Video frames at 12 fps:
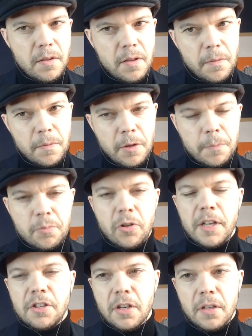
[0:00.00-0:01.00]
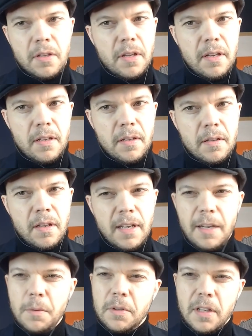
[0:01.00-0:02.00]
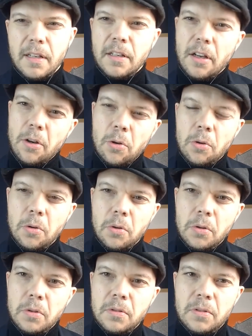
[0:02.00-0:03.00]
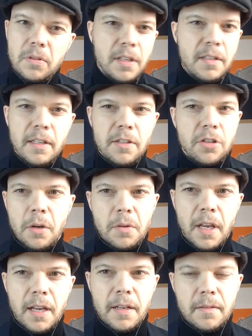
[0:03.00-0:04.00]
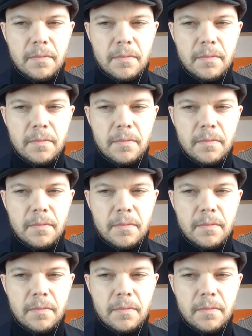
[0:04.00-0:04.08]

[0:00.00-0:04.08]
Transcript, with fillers: the, the pressure that, that he was under, or didn't he show that?